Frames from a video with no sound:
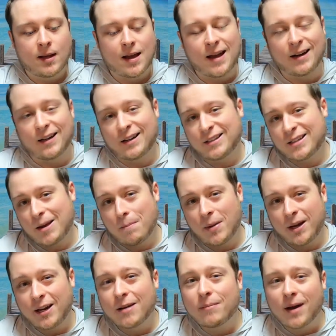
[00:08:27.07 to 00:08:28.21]
and it is a
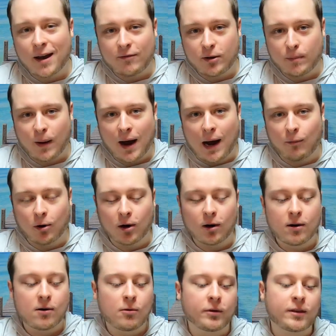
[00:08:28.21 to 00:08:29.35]
medium heavy
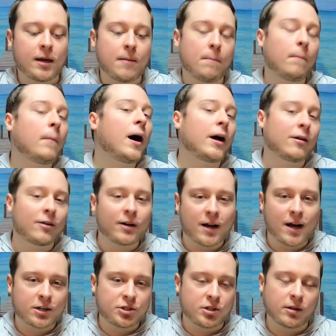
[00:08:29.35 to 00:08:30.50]
power with a moderate
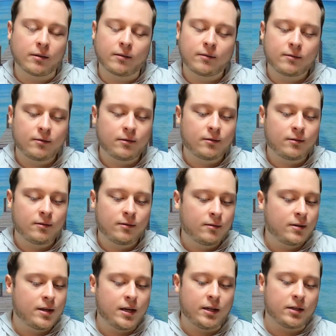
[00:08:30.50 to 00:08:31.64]
action.
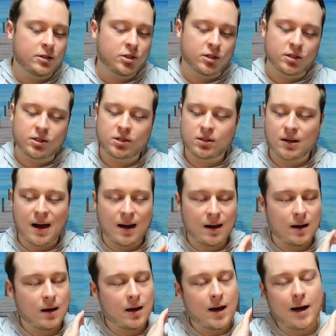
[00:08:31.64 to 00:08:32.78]
It is just
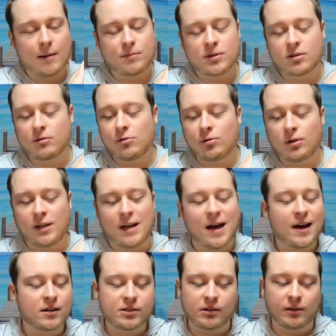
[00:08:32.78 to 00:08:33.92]
absolutely
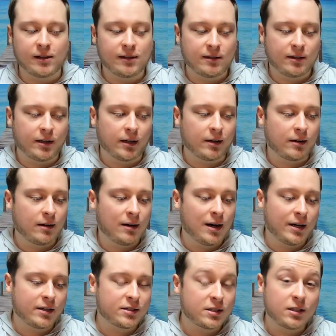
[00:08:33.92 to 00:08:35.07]
excellent. Like,
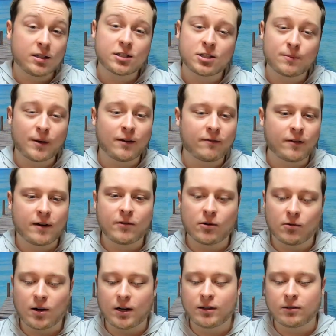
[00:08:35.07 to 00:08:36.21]
honestly, this is my favorite
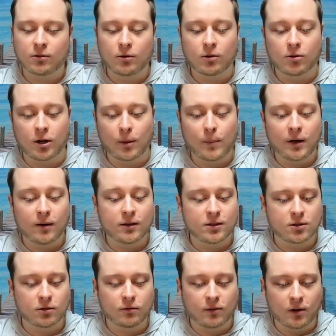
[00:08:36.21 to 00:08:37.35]
rod to throw a crankbait on
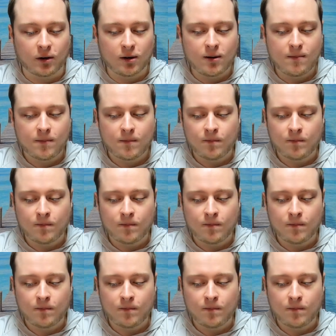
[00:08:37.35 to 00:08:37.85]
so far.